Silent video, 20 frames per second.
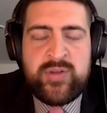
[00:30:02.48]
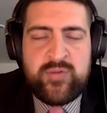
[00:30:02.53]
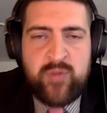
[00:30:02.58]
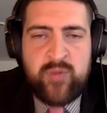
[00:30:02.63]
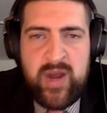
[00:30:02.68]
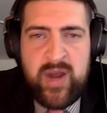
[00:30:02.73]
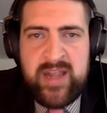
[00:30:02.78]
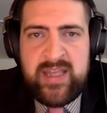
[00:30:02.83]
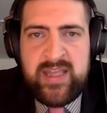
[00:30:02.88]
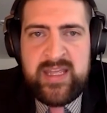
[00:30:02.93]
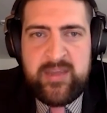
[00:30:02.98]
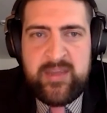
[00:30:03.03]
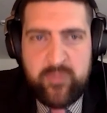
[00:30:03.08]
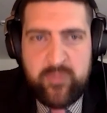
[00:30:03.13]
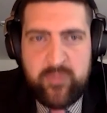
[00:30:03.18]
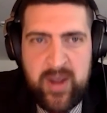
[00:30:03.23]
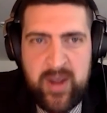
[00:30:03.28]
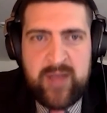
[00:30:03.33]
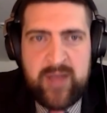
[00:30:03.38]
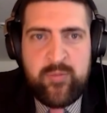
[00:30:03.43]

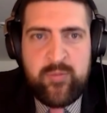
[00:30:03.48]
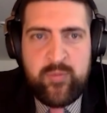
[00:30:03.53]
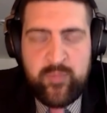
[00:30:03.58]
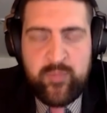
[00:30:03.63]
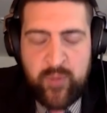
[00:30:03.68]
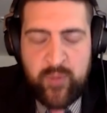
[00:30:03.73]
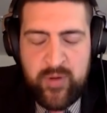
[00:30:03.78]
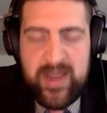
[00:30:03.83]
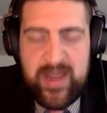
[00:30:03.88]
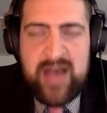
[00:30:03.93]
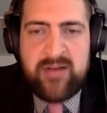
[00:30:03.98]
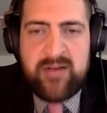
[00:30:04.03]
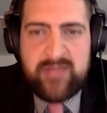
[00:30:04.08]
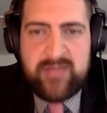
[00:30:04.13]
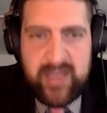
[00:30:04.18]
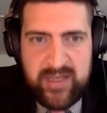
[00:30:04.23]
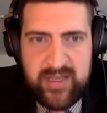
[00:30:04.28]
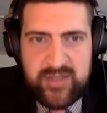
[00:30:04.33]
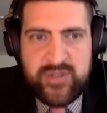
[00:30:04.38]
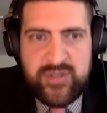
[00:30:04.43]
wrote out
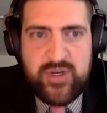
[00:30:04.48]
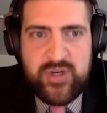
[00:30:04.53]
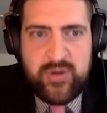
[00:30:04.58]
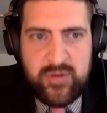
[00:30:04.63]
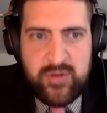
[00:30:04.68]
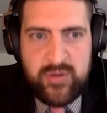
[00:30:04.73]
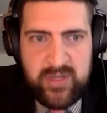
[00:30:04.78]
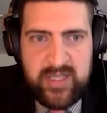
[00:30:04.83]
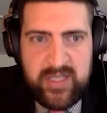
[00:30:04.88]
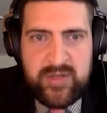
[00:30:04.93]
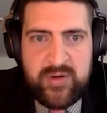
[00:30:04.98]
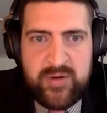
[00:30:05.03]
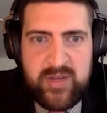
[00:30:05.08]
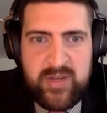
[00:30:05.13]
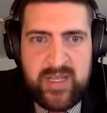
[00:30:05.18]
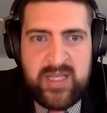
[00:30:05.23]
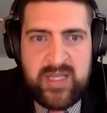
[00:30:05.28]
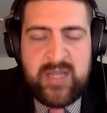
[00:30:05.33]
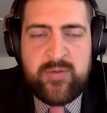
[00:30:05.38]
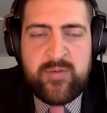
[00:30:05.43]
like a journal
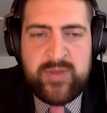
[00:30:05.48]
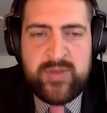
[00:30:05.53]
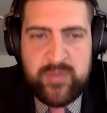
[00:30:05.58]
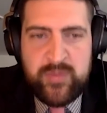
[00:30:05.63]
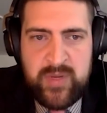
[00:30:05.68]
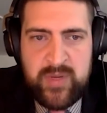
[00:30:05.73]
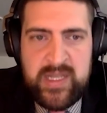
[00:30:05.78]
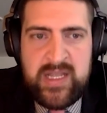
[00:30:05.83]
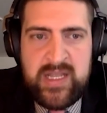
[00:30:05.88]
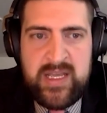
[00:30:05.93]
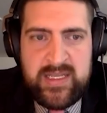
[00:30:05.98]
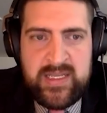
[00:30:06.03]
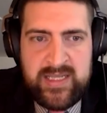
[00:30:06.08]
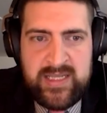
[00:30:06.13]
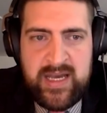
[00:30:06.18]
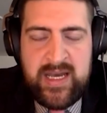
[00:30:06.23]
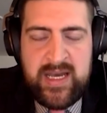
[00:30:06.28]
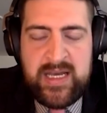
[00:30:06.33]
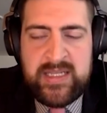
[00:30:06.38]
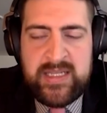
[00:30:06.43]
entry, and he was reading it
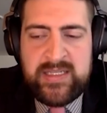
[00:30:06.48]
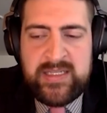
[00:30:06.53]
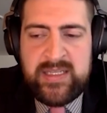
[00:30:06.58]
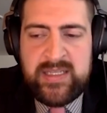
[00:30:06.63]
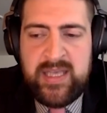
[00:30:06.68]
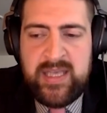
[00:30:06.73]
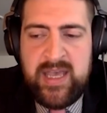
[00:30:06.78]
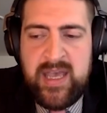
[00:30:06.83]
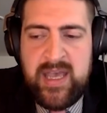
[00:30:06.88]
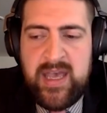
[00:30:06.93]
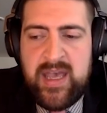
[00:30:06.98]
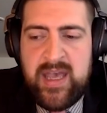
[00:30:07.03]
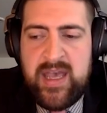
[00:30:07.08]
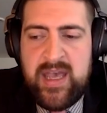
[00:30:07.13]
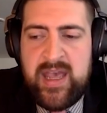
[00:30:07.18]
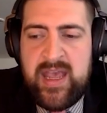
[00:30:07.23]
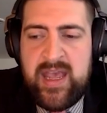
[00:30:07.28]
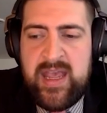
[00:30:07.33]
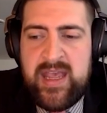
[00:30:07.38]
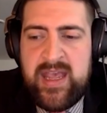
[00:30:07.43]
to us.
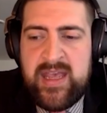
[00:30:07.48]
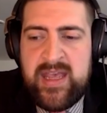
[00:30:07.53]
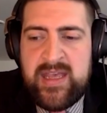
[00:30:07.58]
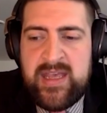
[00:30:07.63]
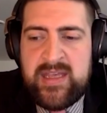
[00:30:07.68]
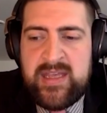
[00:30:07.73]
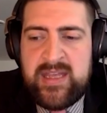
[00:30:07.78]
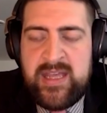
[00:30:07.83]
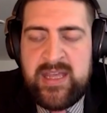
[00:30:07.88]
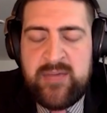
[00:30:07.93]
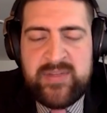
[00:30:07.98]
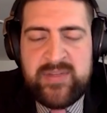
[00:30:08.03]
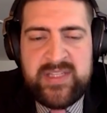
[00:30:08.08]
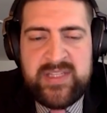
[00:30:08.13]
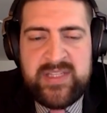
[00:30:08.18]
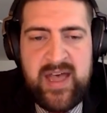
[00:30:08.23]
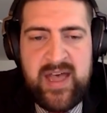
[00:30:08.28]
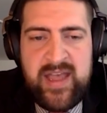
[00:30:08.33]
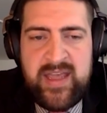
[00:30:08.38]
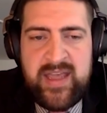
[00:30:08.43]
And he was
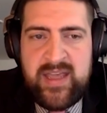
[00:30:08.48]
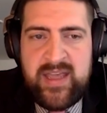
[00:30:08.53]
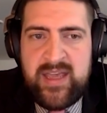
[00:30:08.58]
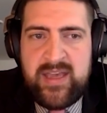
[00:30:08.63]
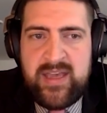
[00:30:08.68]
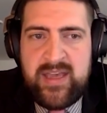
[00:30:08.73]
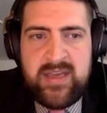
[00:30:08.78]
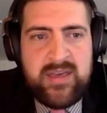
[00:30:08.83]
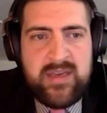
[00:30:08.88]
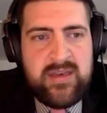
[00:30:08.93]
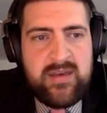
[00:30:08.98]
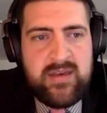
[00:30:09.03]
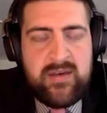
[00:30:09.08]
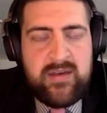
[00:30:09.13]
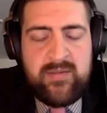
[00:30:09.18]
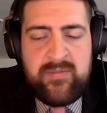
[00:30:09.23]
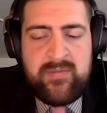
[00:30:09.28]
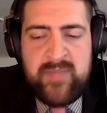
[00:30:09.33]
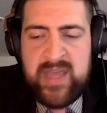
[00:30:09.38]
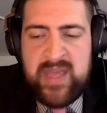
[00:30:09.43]
like,
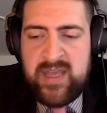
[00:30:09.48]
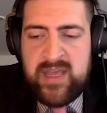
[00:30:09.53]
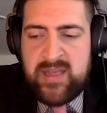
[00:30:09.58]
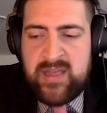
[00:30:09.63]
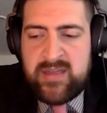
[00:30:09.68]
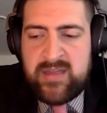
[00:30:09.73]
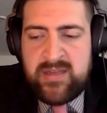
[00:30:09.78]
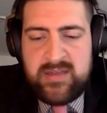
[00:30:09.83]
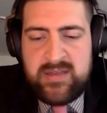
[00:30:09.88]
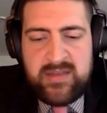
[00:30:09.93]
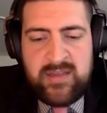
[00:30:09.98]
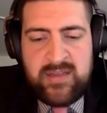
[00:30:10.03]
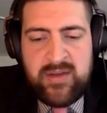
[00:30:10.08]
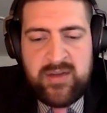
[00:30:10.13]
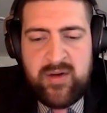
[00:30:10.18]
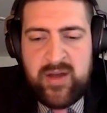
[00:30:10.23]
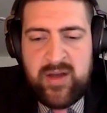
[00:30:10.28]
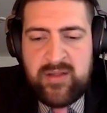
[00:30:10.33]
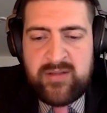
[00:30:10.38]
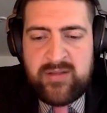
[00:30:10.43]
man, you know,
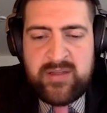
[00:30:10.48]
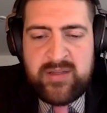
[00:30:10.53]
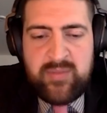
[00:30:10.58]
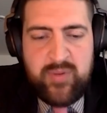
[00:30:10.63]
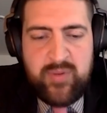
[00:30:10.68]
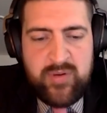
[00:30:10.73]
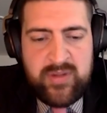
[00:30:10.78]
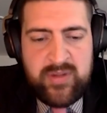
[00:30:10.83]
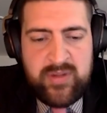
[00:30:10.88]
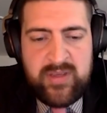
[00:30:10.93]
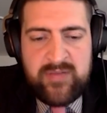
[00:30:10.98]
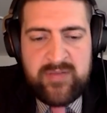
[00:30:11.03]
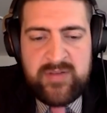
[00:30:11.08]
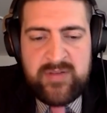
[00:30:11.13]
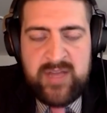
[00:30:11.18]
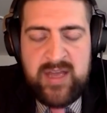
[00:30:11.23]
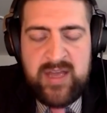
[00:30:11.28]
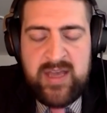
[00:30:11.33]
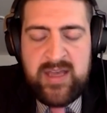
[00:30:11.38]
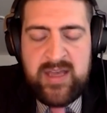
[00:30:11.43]
I looked at porn the other
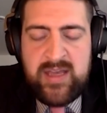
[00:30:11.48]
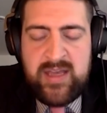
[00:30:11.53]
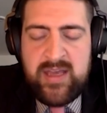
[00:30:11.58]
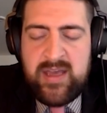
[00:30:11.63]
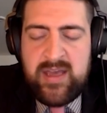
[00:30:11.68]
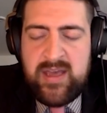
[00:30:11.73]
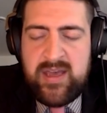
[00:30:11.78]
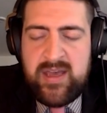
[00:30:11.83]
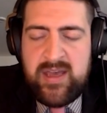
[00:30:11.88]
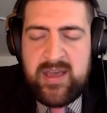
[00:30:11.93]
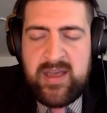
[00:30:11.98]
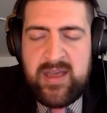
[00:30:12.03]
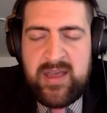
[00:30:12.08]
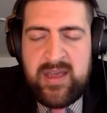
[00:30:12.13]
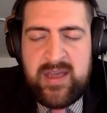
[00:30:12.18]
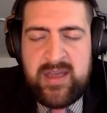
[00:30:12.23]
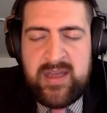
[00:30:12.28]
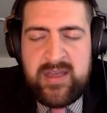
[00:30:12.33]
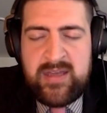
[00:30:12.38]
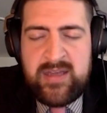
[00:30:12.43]
day
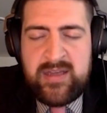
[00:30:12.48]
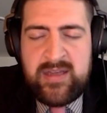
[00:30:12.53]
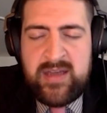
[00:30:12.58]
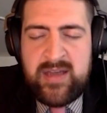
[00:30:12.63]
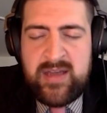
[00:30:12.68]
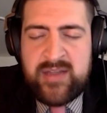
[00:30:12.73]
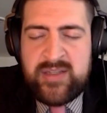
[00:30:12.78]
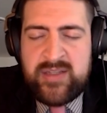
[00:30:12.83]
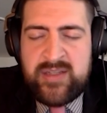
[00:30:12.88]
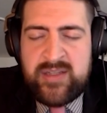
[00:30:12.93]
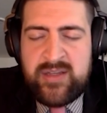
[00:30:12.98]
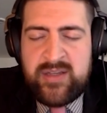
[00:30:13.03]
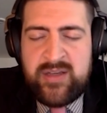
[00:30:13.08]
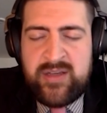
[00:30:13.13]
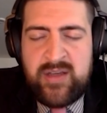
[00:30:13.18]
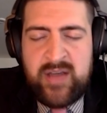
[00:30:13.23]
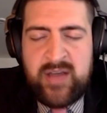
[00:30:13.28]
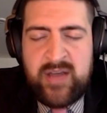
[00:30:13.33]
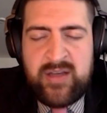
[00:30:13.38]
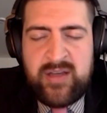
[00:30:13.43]
and
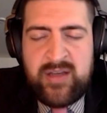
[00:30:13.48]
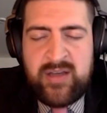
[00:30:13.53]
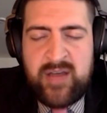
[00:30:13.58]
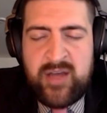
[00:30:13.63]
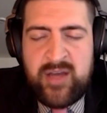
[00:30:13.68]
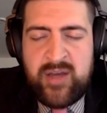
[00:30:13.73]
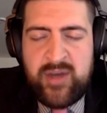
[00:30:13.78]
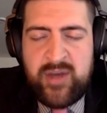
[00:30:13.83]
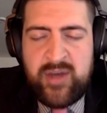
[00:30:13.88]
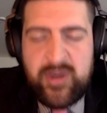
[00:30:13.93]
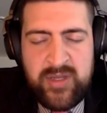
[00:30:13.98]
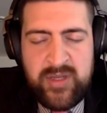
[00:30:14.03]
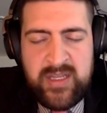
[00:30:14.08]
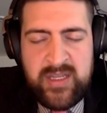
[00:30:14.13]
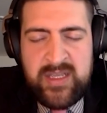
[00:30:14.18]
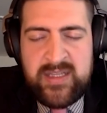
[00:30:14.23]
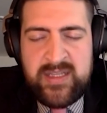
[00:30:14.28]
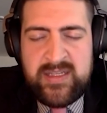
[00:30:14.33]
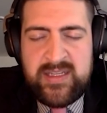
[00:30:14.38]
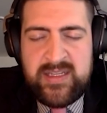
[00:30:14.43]
I
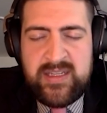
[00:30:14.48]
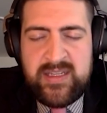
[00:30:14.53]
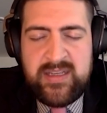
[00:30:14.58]
couldn't